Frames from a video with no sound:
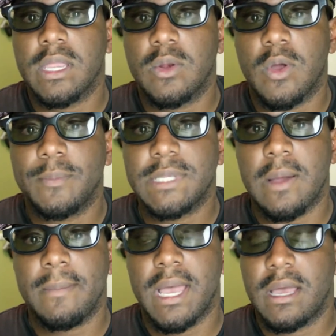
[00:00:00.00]
You know what I'm
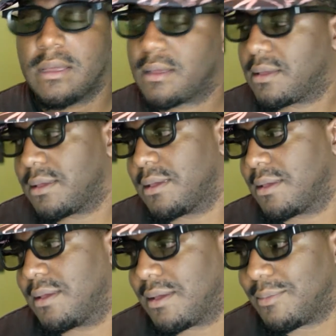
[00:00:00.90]
talking about?
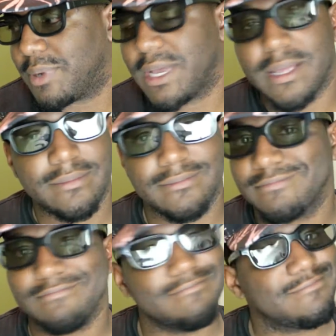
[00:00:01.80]
But
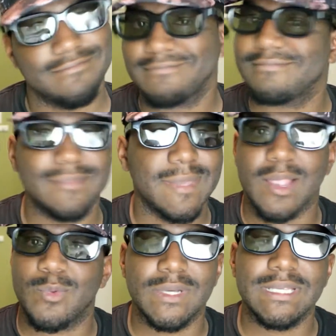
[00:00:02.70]

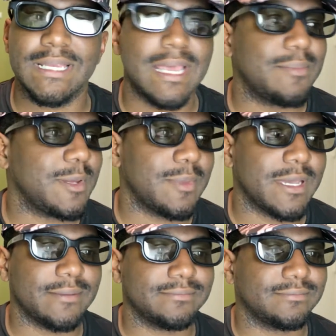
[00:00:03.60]
it wasn't letting me,
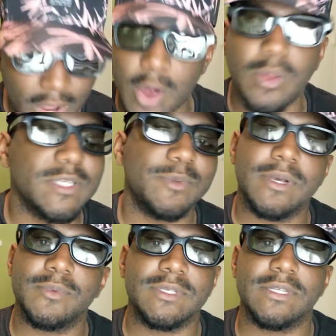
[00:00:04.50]
man. Holy
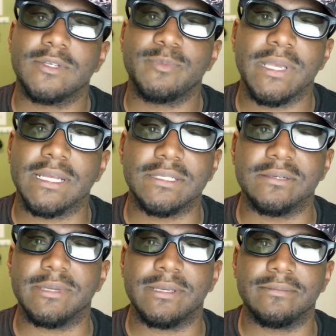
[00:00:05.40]
Spirit was still speaking to
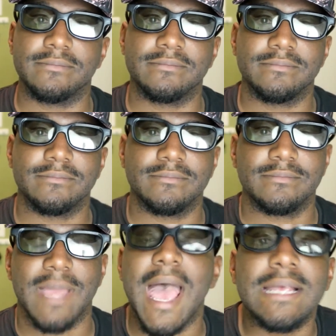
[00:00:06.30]
me,
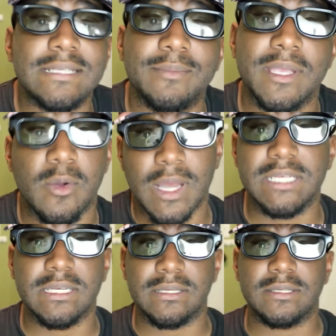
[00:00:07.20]
asking me
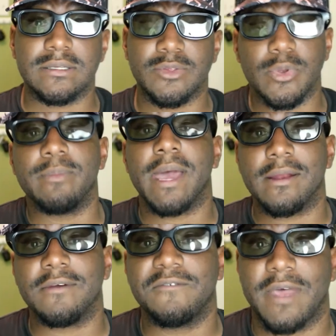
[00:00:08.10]
questions. 3
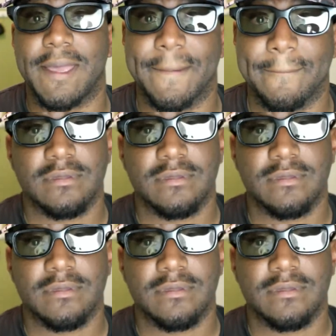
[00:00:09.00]
matter of fact.